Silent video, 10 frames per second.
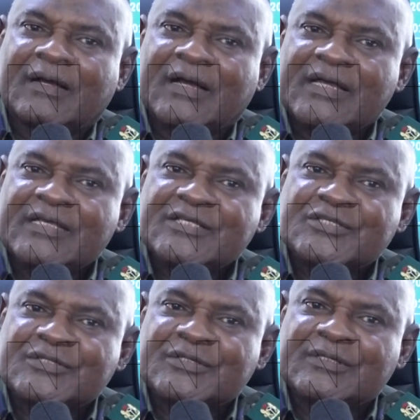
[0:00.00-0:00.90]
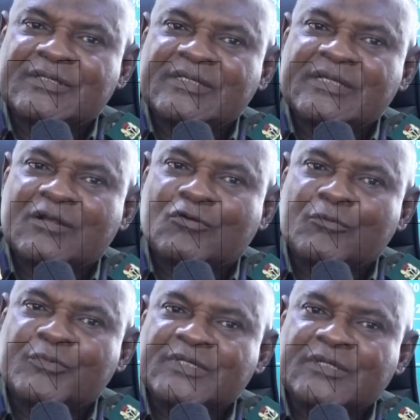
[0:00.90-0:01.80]
highest legal
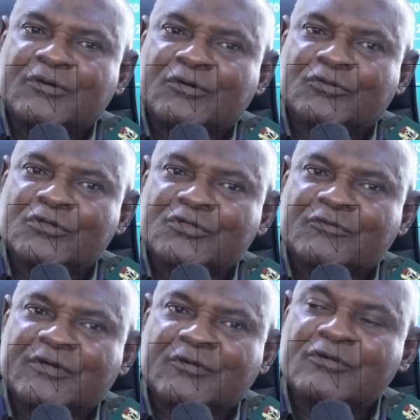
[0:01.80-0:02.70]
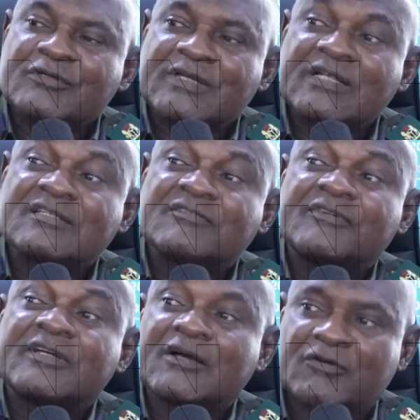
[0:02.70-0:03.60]
competent authority of a country, that is the
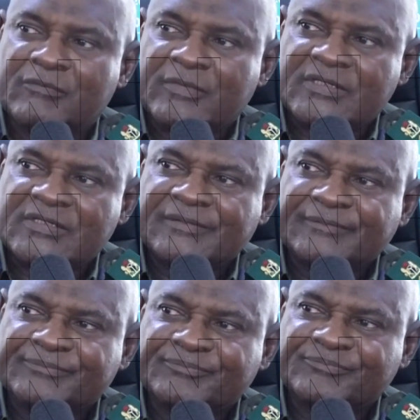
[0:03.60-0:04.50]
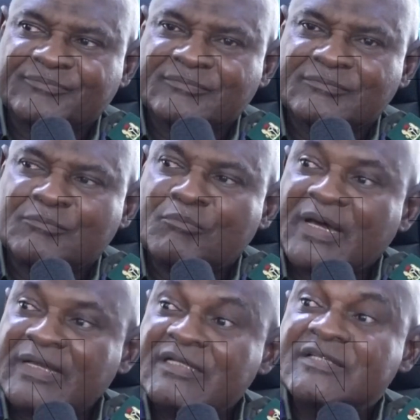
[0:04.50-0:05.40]
federal government,
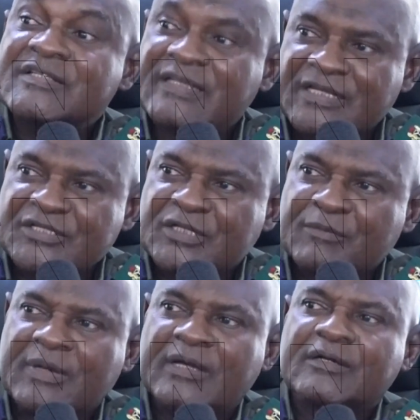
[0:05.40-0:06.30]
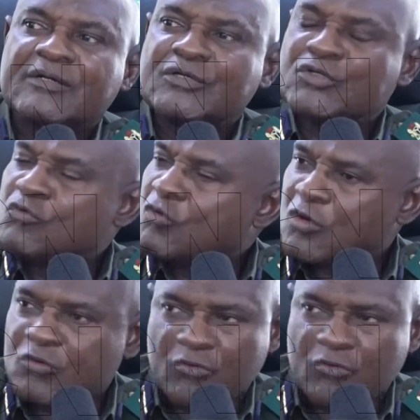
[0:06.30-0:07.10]
manages a national park the world